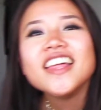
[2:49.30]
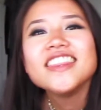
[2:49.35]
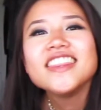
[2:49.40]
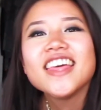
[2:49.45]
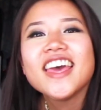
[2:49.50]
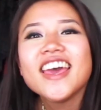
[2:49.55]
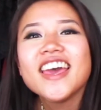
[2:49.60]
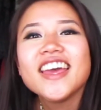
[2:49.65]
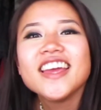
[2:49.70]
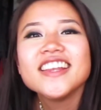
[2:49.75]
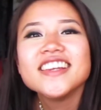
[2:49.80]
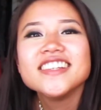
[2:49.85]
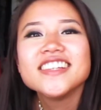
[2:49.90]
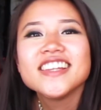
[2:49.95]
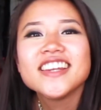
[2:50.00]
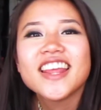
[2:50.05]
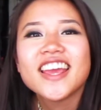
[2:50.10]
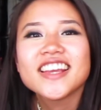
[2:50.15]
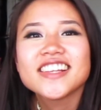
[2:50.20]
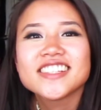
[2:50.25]
Then the
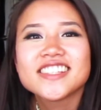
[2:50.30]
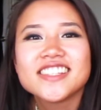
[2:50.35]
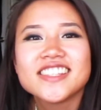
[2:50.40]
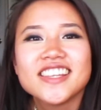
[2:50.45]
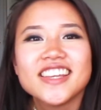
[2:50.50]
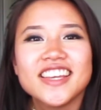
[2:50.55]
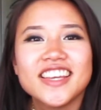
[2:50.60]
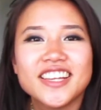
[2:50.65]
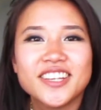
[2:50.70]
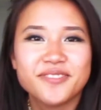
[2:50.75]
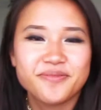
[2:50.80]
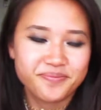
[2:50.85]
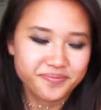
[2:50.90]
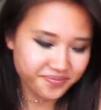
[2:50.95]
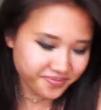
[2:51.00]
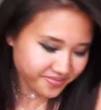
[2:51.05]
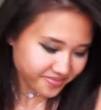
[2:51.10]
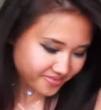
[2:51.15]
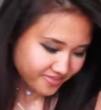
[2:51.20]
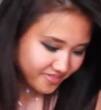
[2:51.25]
next thing
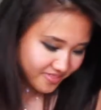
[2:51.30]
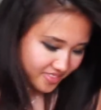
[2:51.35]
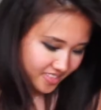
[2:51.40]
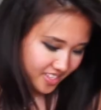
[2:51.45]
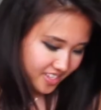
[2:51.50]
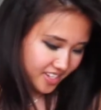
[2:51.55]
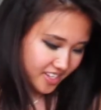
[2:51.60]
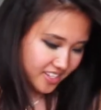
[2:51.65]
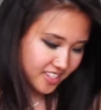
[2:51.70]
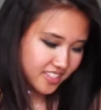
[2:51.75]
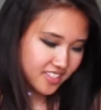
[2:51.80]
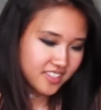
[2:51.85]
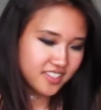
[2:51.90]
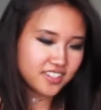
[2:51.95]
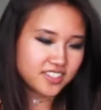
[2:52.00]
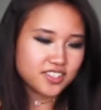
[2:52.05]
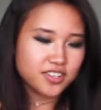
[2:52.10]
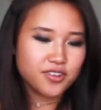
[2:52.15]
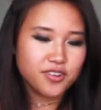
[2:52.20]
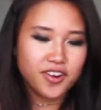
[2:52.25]
is
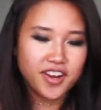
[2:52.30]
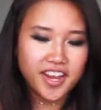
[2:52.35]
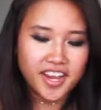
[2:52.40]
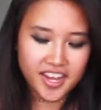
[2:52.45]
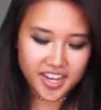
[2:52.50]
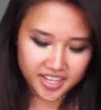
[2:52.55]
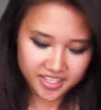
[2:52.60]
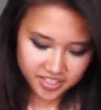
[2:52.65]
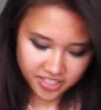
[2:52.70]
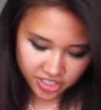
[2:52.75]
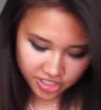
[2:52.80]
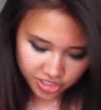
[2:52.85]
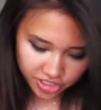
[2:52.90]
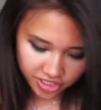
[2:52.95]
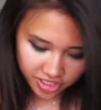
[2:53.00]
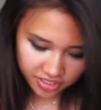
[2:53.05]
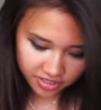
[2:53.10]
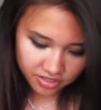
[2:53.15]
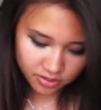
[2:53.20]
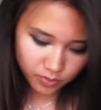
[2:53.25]
this gray
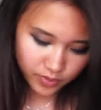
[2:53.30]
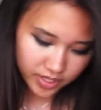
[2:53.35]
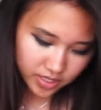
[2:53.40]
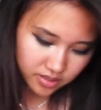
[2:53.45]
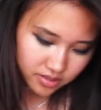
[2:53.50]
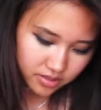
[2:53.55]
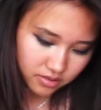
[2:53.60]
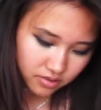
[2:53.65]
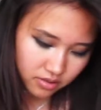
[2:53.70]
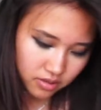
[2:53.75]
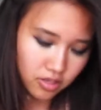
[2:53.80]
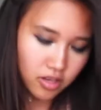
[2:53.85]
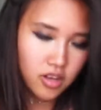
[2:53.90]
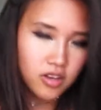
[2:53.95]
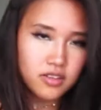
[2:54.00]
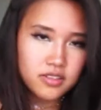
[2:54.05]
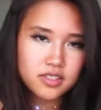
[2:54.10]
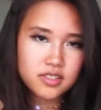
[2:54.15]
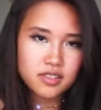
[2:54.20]
t-shirt, well, long